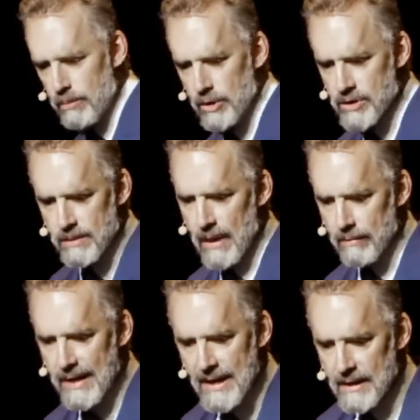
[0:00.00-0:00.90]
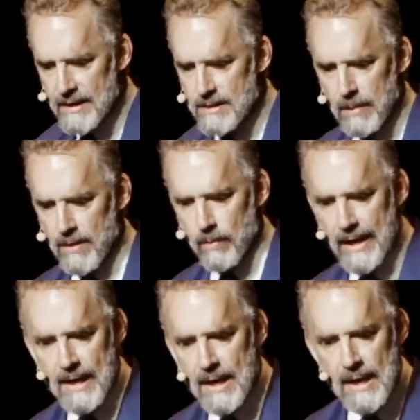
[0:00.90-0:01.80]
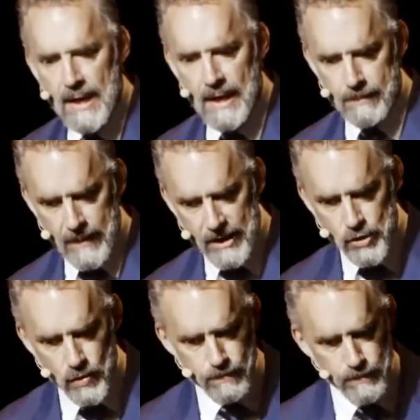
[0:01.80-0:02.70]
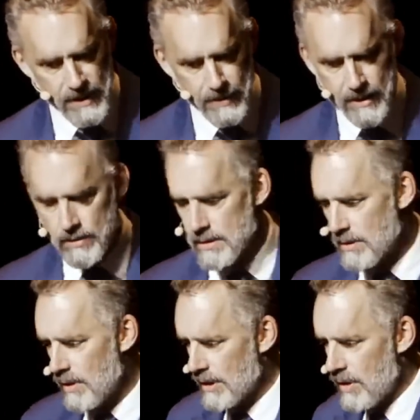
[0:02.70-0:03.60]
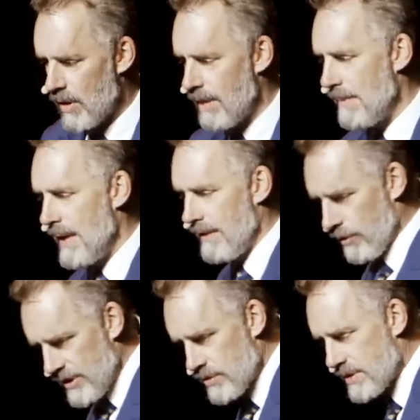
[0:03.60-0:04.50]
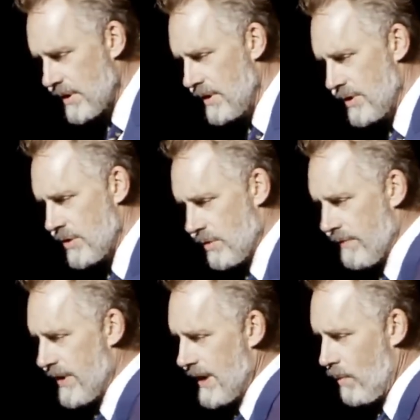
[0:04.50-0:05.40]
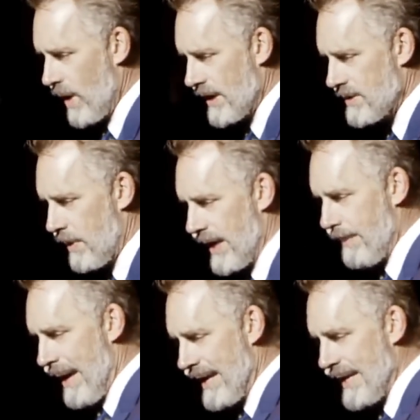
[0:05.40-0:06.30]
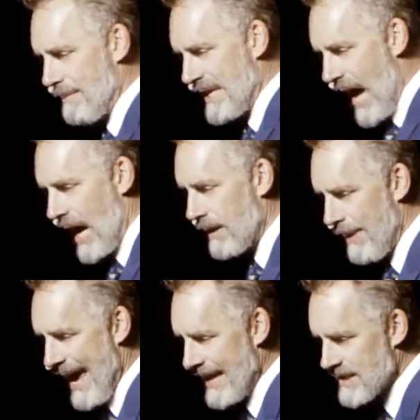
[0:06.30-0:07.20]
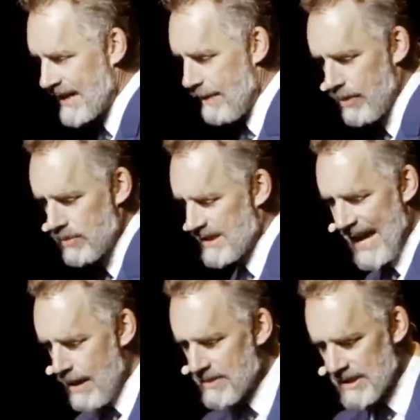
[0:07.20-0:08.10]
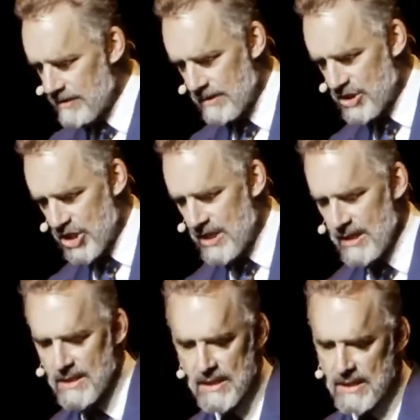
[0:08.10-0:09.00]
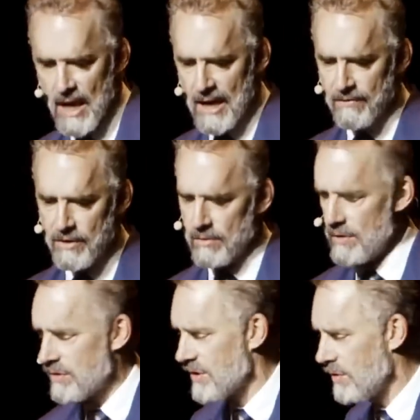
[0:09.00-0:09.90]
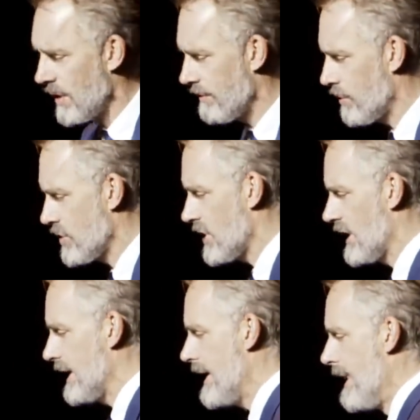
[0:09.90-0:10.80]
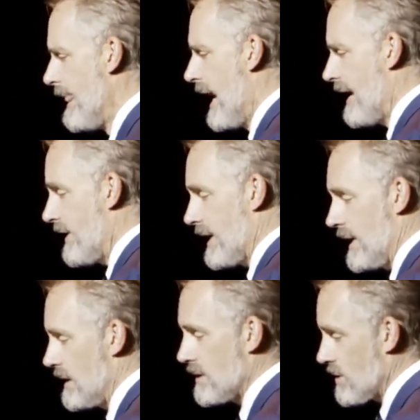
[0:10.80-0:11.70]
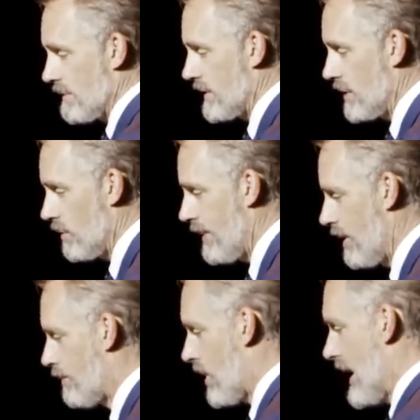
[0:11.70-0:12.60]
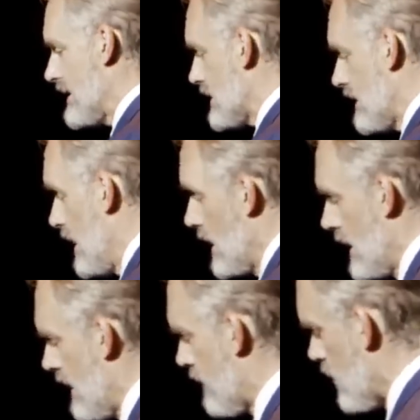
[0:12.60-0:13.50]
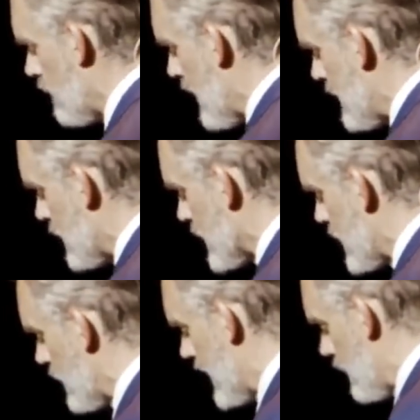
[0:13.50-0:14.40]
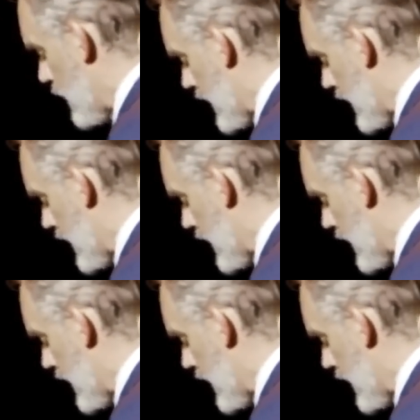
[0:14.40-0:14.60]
2 books in my reading list, by the way, at jordanbpeterson.com. If you're interested in this sort of thing, one is by a man named Jaak Panksepp, who was an absolute genius. He died a few years ago, unfortunately. I think he deserved a Nobel Prize, and you never know, maybe he'll still get